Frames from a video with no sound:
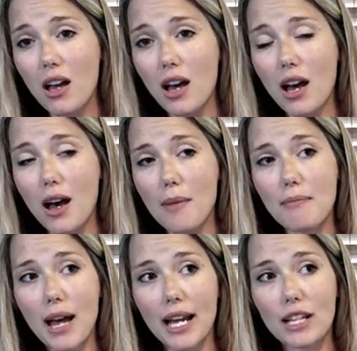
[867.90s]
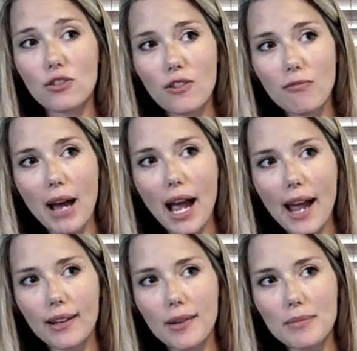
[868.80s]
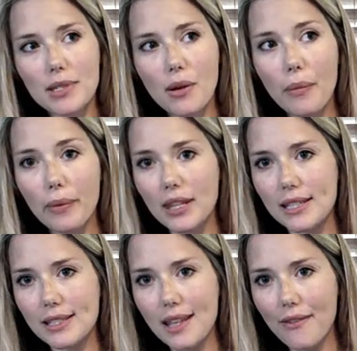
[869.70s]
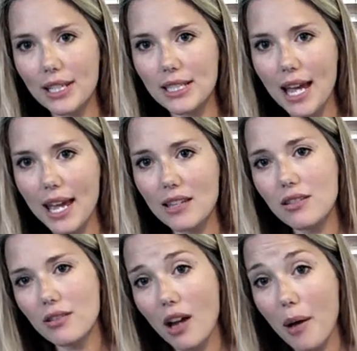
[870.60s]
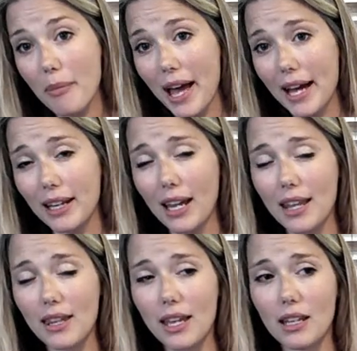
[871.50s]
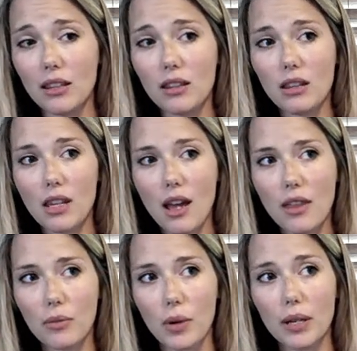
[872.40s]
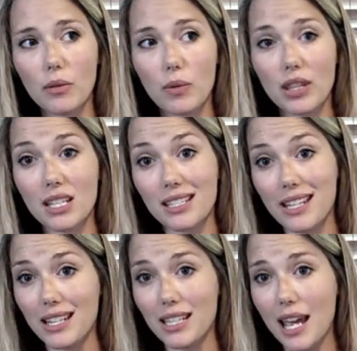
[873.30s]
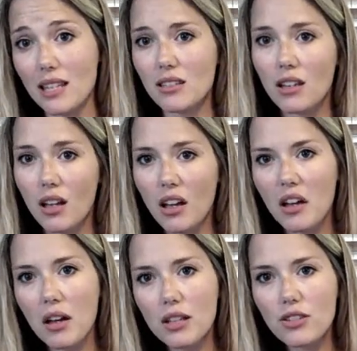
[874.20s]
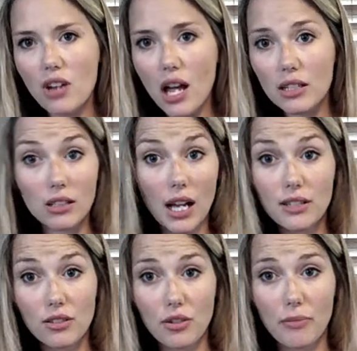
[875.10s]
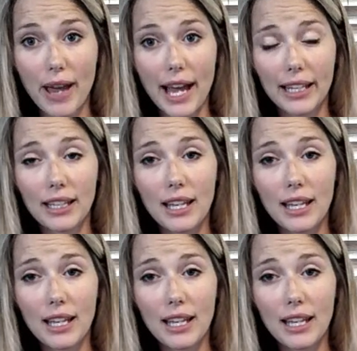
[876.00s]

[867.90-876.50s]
I got two of my items within 7 days, so not bad, and then the other one within 10 days. So not too bad.